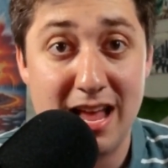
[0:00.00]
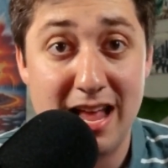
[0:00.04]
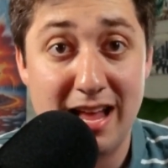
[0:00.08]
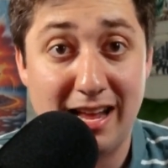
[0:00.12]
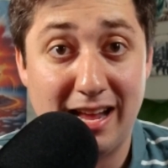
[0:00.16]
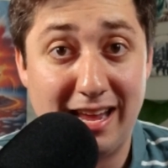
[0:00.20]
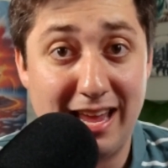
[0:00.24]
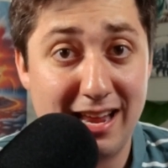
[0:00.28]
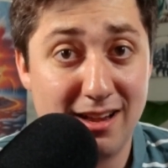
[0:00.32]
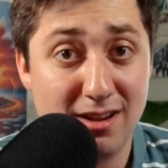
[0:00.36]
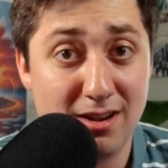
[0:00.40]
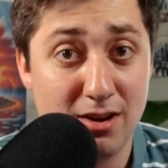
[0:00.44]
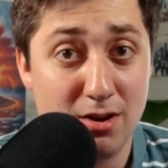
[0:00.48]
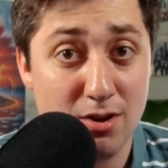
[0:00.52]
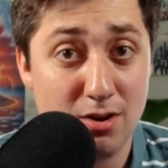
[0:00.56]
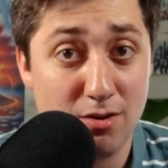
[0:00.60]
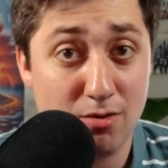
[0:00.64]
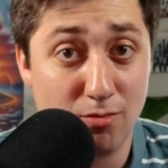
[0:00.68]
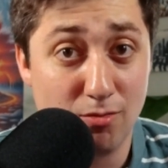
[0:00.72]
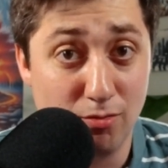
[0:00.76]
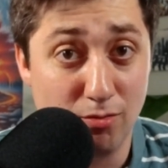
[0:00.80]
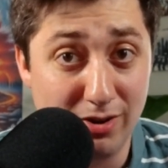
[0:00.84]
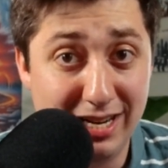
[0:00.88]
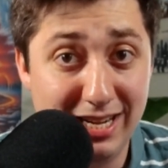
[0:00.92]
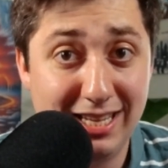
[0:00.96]
can
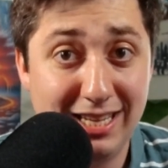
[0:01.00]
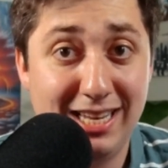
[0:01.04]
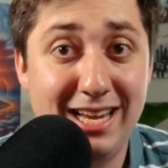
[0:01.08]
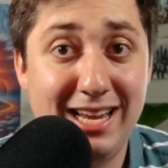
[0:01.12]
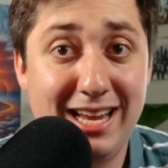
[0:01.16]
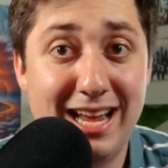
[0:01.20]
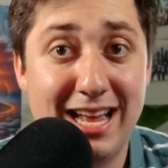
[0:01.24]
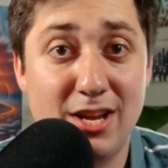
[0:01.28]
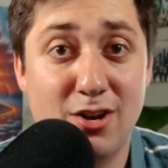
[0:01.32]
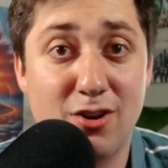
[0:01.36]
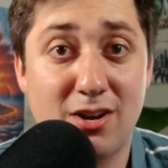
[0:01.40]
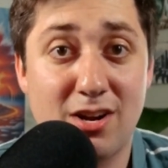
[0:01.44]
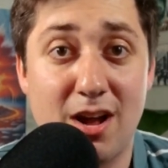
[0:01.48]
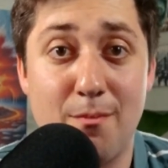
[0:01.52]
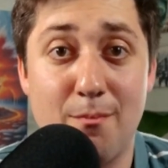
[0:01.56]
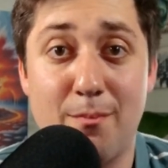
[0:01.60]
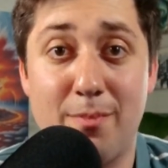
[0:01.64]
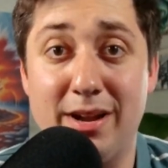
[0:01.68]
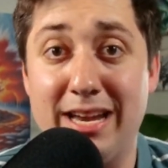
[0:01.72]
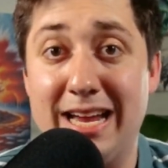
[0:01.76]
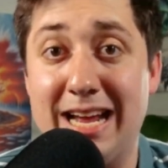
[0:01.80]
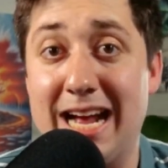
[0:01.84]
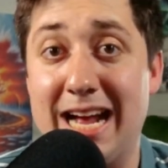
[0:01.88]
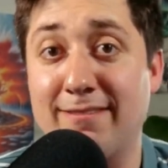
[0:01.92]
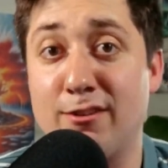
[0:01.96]
really get your
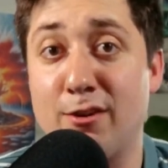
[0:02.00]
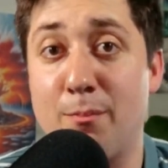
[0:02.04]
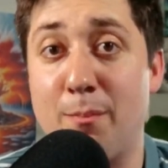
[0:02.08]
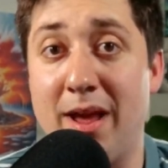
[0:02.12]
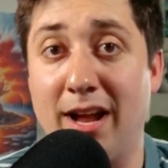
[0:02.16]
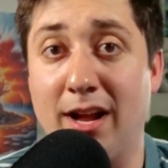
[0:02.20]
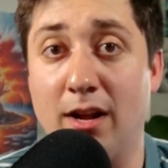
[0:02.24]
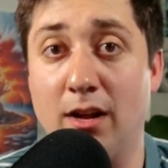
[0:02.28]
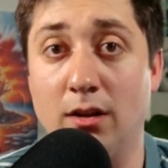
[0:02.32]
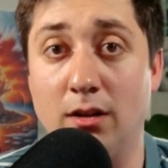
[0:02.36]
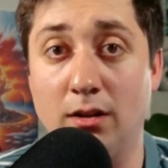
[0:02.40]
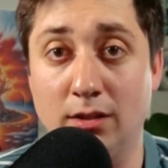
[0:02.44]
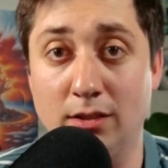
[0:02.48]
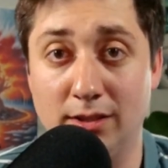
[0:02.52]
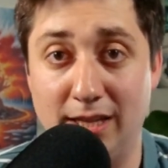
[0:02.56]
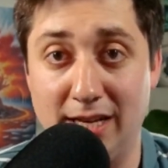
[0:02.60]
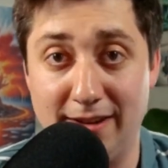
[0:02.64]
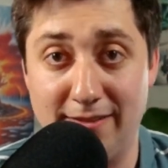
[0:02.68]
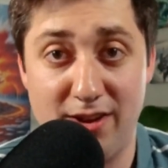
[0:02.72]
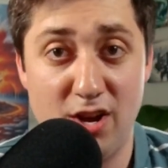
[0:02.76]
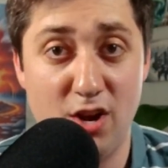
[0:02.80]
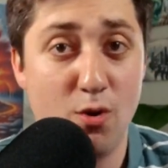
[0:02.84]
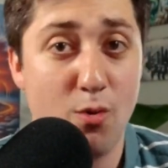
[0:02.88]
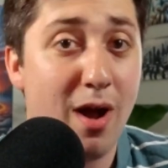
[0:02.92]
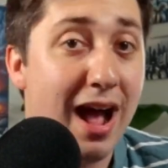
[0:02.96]
company out of a pickle. If
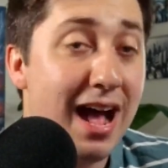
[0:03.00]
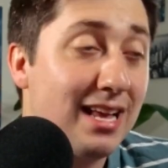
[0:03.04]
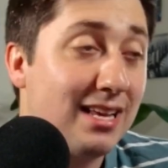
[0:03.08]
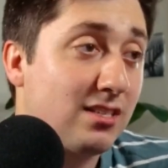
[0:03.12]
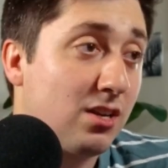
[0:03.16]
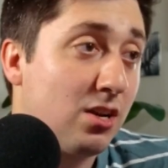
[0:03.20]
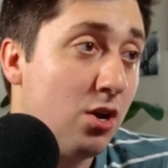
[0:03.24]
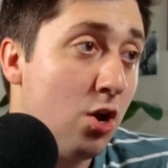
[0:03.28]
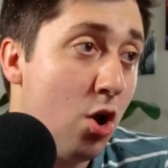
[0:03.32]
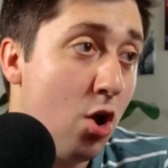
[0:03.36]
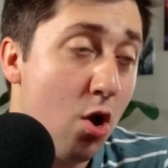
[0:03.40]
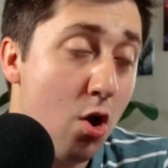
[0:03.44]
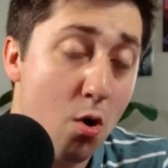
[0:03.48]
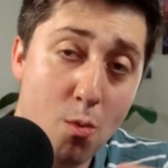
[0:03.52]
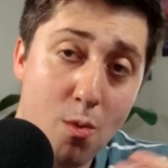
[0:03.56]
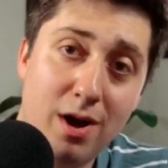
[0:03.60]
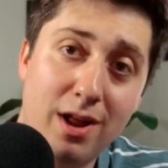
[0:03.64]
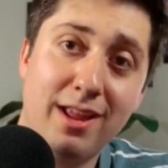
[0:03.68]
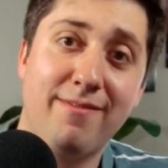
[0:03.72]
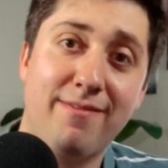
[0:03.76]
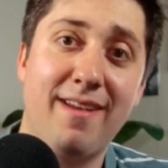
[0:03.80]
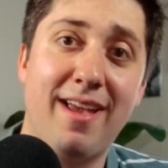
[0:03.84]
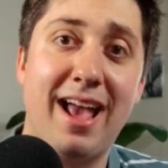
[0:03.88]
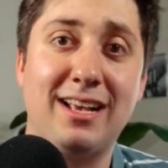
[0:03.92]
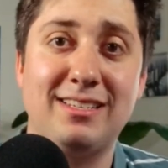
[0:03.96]
you ask, what
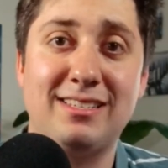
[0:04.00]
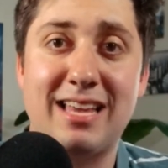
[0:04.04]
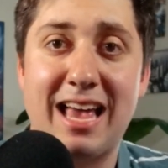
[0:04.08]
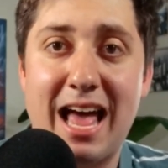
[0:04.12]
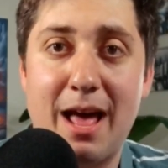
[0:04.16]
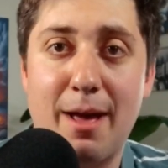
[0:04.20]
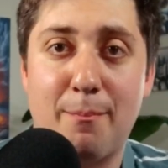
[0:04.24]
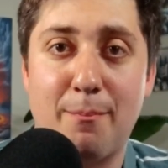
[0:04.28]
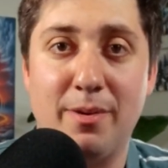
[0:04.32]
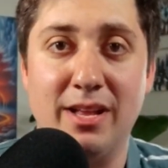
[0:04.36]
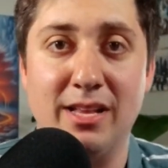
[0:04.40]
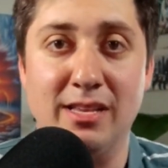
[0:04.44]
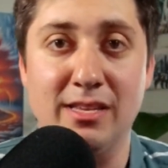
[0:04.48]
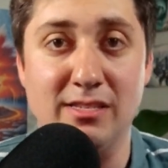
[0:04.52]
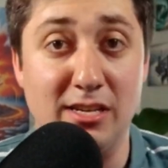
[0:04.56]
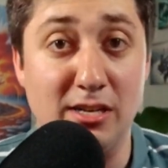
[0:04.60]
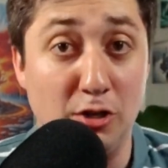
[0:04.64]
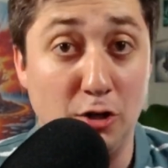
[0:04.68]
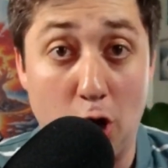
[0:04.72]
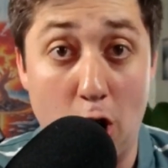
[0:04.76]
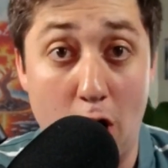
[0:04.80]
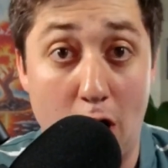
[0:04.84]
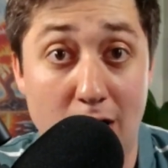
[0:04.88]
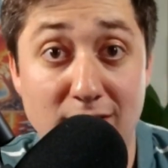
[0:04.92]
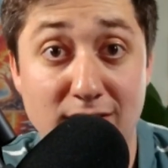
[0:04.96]
if X happens and
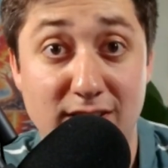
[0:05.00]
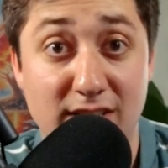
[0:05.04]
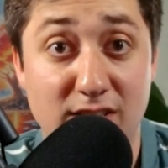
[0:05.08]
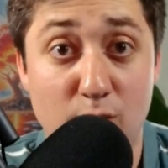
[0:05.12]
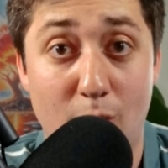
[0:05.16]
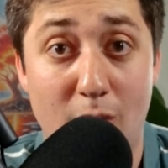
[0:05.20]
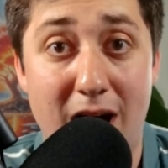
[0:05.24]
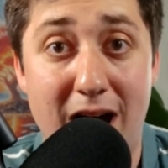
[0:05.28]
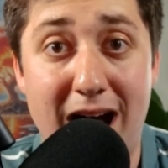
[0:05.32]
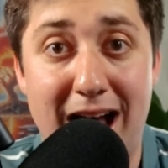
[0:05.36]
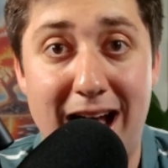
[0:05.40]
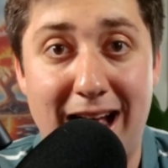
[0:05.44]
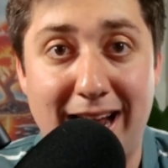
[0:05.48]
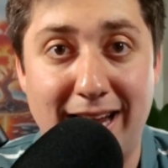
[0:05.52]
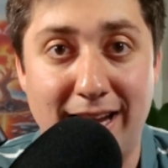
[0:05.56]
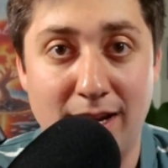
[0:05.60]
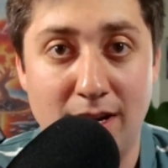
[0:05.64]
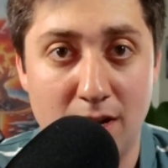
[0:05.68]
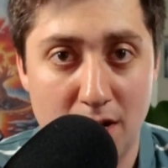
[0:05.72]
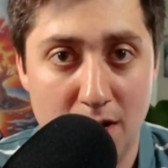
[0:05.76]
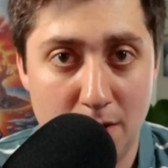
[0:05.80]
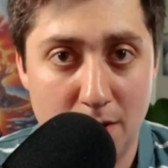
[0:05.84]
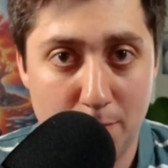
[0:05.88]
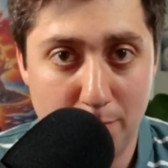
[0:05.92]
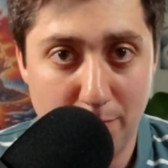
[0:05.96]
causes Y,
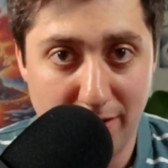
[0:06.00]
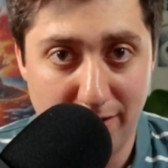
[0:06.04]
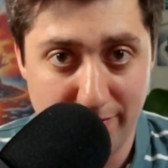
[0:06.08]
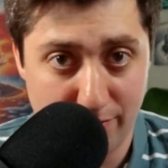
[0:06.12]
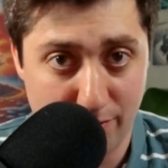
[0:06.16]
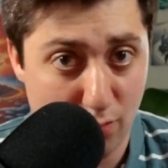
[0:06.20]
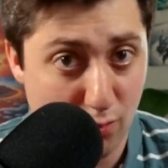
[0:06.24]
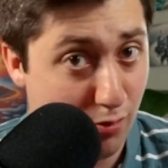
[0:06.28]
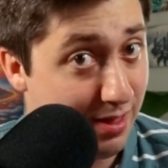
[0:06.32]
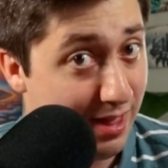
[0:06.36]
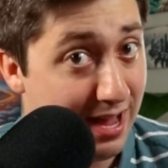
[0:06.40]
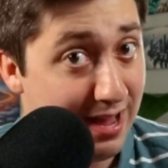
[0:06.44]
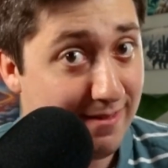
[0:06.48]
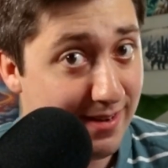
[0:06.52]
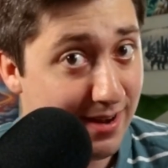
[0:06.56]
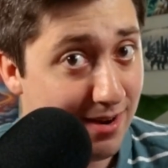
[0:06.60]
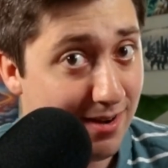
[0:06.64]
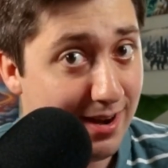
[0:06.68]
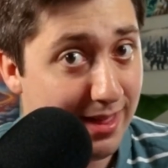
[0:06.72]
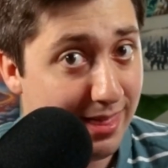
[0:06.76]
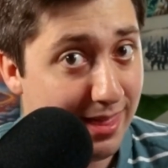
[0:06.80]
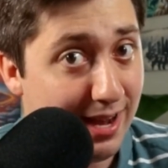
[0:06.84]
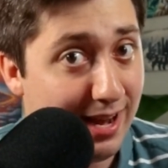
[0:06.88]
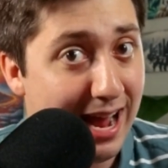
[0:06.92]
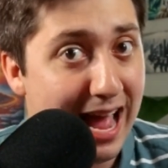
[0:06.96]
before that very
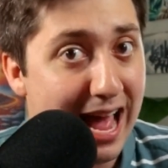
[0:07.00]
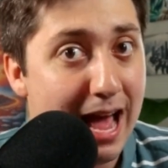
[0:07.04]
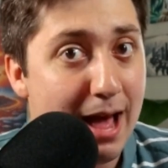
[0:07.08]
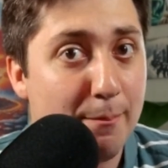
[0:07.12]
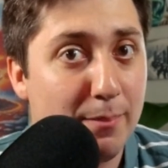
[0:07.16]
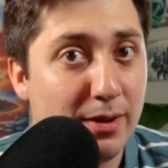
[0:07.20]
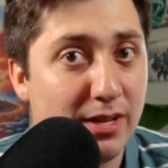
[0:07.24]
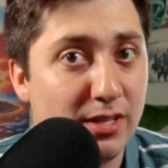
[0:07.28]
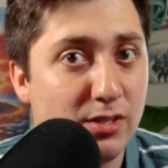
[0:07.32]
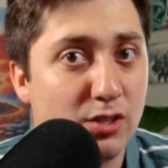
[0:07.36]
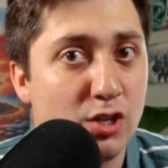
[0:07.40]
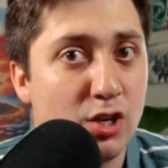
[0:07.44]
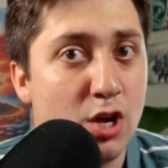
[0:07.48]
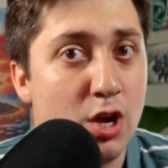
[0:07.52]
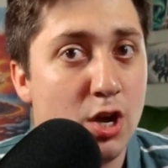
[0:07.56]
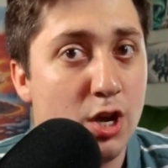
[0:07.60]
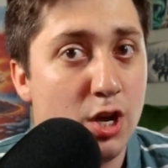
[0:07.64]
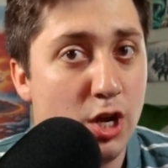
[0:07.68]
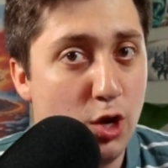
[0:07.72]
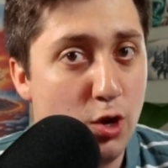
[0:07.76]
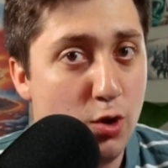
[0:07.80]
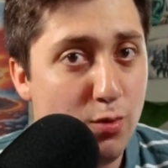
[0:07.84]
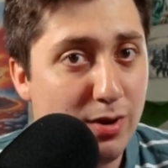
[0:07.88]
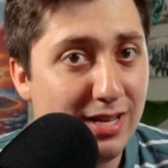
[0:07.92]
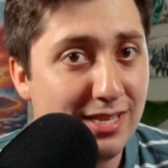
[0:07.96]
thing happens,
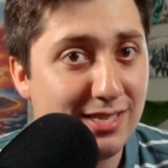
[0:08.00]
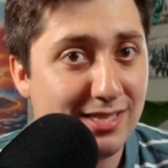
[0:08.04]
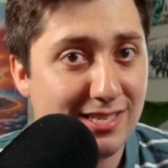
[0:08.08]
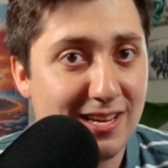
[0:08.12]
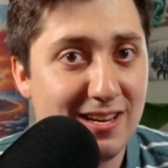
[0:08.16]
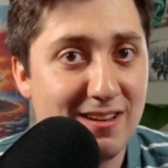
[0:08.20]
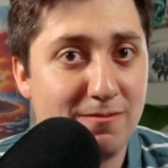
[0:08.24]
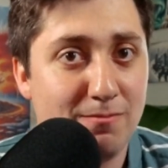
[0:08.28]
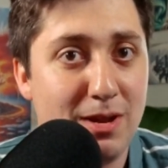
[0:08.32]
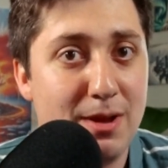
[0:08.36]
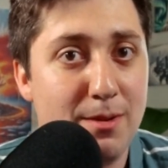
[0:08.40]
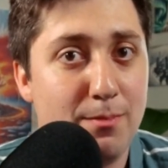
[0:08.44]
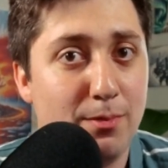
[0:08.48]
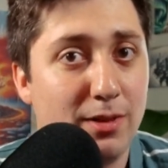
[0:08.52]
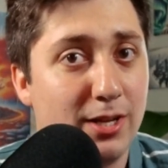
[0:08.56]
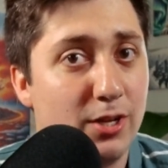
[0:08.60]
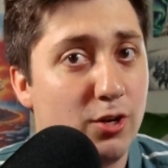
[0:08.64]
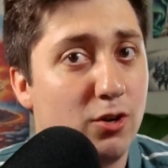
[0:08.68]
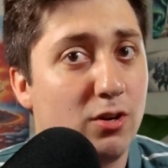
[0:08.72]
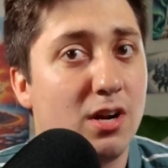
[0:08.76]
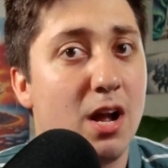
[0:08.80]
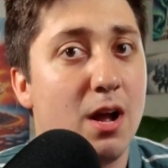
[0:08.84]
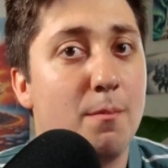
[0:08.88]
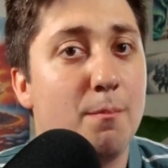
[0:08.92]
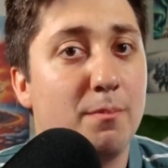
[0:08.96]
you can save people at your
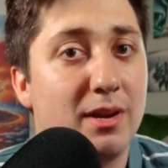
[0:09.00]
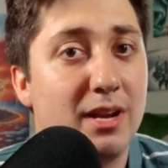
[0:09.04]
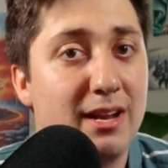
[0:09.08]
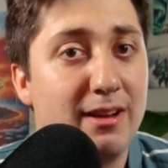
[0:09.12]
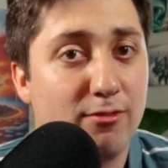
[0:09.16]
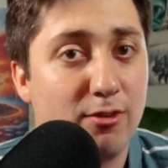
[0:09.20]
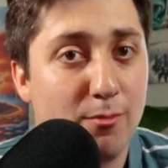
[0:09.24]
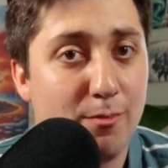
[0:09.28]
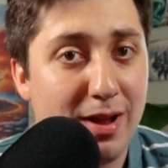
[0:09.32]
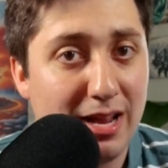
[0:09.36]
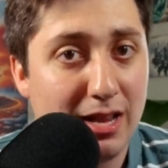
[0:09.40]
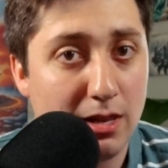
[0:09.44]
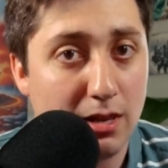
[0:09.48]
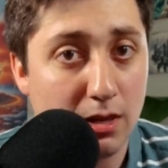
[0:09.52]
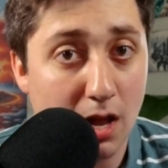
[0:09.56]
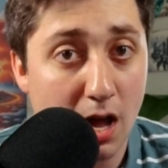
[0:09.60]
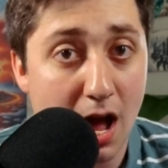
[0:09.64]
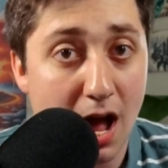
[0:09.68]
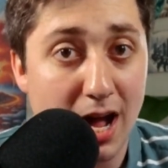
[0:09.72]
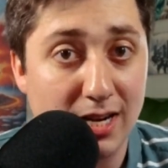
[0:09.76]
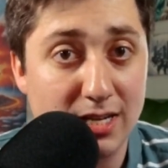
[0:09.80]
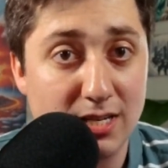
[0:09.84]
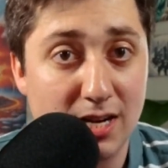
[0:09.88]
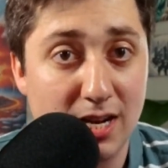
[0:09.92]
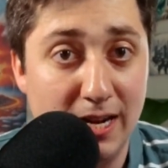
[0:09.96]
company from a
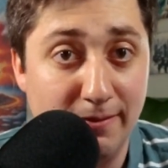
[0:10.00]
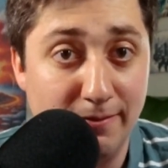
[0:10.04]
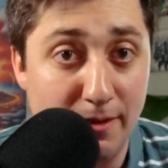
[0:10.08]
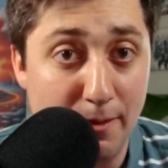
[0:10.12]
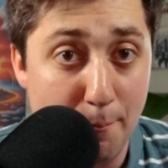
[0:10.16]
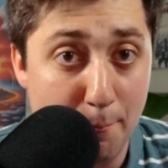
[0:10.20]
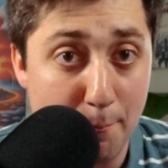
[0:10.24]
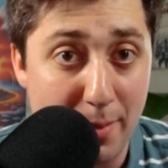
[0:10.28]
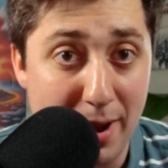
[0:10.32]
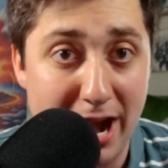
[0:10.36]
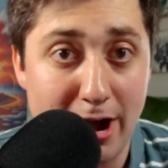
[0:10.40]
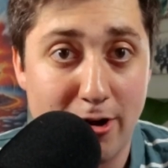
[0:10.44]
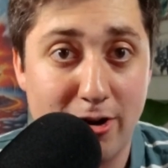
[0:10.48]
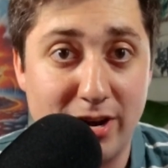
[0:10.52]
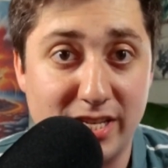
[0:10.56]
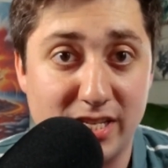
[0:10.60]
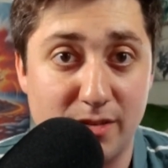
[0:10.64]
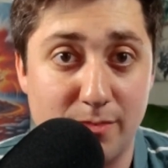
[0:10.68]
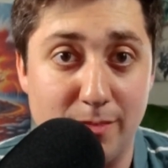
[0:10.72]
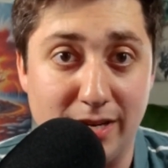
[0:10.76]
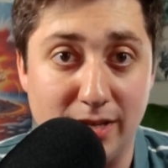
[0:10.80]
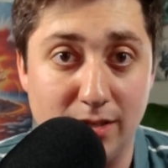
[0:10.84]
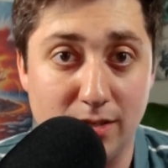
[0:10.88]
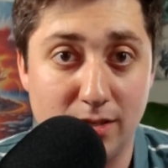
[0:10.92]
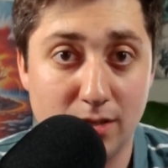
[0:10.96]
lot of
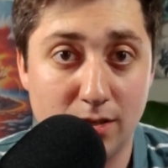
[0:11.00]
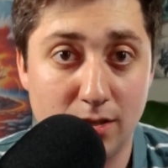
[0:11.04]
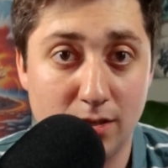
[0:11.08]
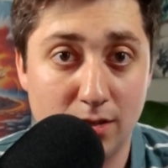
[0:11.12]
embarrassment.